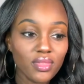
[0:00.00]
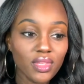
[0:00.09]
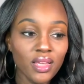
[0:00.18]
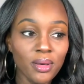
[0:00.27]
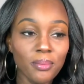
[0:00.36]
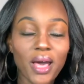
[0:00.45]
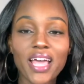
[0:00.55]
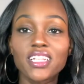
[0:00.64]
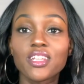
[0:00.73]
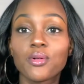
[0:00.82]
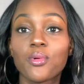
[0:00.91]
Um, but I
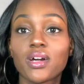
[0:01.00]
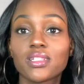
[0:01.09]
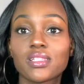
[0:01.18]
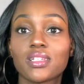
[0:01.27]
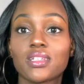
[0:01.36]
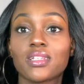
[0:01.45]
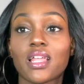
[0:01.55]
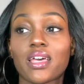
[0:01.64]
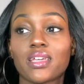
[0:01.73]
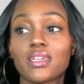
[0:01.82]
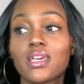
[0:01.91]
didn't want to
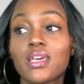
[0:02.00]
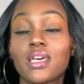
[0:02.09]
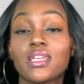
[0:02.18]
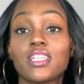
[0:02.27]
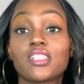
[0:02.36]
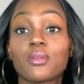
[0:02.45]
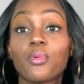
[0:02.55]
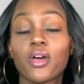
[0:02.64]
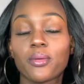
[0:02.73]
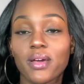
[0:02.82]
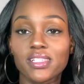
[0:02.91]
like
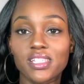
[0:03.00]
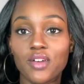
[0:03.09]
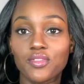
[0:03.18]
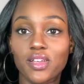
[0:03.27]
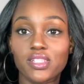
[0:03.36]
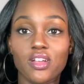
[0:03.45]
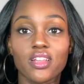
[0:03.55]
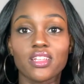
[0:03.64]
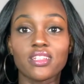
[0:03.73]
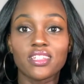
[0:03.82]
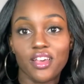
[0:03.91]
disappoint myself if I
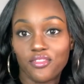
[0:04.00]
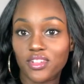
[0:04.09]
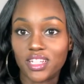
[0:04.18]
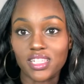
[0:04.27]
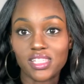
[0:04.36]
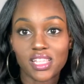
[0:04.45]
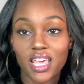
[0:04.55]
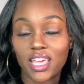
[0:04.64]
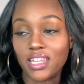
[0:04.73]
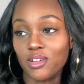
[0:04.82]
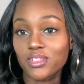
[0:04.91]
started definitely
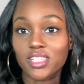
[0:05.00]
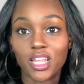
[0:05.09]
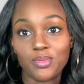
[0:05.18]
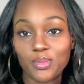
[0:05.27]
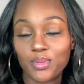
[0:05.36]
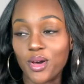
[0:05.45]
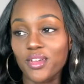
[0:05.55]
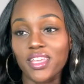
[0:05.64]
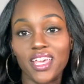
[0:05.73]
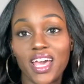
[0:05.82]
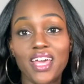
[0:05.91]
saying it or telling people, oh
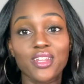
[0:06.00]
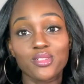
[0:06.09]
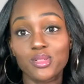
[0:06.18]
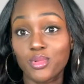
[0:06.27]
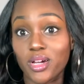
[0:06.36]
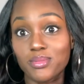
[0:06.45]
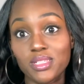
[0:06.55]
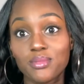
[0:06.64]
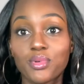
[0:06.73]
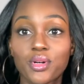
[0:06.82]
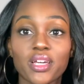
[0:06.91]
yeah, I know it's a boy, I'm team
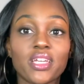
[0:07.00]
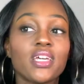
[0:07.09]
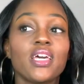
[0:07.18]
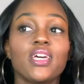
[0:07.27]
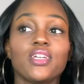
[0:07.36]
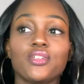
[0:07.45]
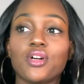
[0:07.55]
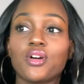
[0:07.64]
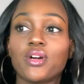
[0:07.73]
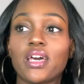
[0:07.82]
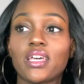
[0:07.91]
boy, you
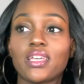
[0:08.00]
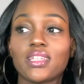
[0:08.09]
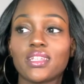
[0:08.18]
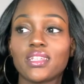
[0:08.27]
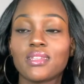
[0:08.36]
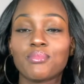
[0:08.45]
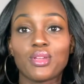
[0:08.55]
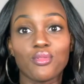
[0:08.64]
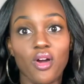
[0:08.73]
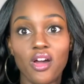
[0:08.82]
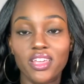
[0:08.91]
know, and be
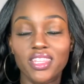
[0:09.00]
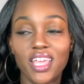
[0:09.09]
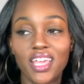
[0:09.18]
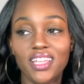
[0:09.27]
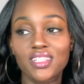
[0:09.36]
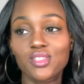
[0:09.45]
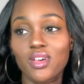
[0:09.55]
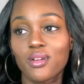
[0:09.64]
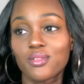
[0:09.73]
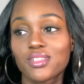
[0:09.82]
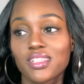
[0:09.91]
wrong in the end. So
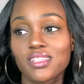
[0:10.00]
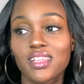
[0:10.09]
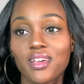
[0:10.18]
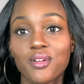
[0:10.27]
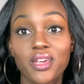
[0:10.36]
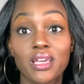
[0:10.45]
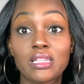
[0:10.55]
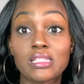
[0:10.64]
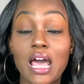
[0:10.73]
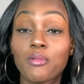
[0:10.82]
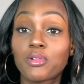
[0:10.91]
was just like, okay, cause
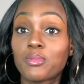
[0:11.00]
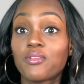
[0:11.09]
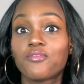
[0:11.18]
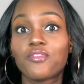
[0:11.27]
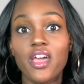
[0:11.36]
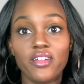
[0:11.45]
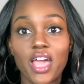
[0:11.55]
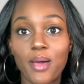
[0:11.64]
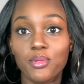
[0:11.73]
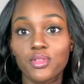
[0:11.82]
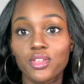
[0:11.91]
I would have been very
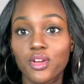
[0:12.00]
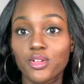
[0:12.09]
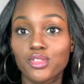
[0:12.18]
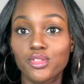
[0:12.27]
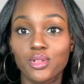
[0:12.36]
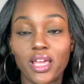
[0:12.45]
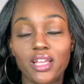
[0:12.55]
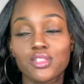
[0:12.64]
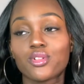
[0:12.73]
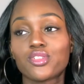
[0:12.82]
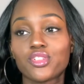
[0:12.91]
happy with the girl too. Like I
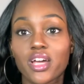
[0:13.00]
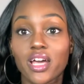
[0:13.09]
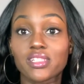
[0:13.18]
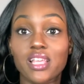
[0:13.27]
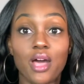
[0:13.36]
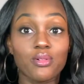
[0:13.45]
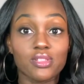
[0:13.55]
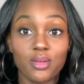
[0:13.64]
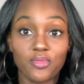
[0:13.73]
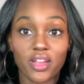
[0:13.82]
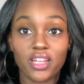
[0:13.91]
told you guys, I was
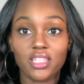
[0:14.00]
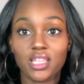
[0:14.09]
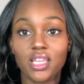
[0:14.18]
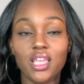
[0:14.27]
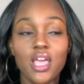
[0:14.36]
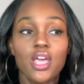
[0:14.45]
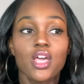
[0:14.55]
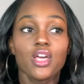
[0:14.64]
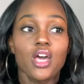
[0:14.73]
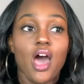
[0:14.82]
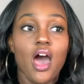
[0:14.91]
up for anything.
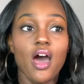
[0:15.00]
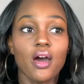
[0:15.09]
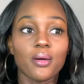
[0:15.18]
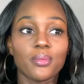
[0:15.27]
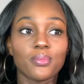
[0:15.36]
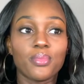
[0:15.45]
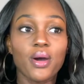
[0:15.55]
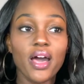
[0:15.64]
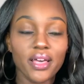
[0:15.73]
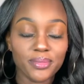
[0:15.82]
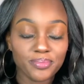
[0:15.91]
Um,
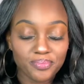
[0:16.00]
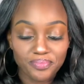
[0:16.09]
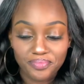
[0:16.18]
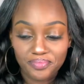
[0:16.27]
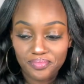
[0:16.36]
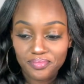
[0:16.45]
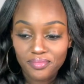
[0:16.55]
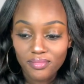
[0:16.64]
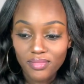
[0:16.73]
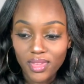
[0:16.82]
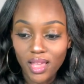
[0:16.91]
but
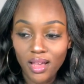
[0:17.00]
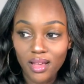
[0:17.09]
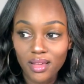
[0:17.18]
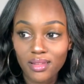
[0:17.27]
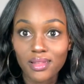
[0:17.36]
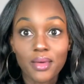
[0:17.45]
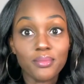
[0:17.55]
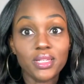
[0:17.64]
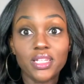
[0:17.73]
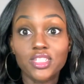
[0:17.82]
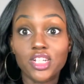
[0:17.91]
uh, let
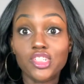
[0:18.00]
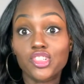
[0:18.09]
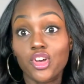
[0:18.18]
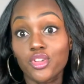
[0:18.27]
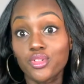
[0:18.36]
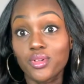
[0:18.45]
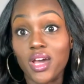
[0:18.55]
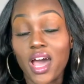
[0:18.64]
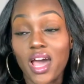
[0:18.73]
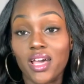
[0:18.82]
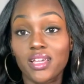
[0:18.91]
me just show you
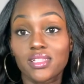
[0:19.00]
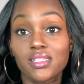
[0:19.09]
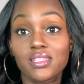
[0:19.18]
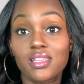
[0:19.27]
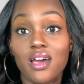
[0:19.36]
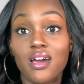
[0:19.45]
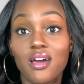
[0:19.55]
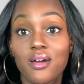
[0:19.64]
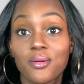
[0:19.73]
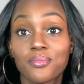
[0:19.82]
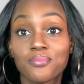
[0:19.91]
guys
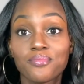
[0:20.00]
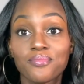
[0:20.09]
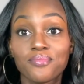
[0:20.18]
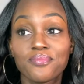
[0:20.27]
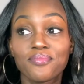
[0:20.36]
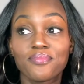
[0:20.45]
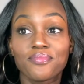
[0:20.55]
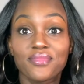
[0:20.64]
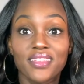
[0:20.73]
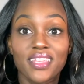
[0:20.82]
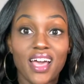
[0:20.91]
um,
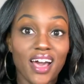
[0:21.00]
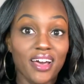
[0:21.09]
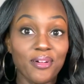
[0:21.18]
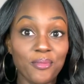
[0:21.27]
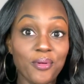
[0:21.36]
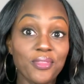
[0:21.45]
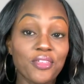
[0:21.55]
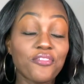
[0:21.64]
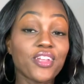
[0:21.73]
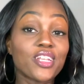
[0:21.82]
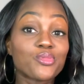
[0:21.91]
uh, the
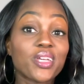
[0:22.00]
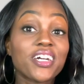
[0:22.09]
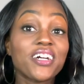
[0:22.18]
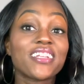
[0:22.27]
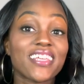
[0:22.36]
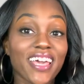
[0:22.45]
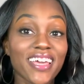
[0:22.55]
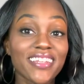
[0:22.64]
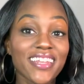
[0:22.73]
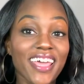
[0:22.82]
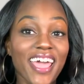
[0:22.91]
footage we could
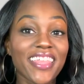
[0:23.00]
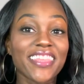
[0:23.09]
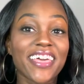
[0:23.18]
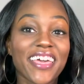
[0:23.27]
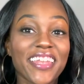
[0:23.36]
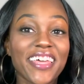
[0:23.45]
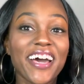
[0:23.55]
get and then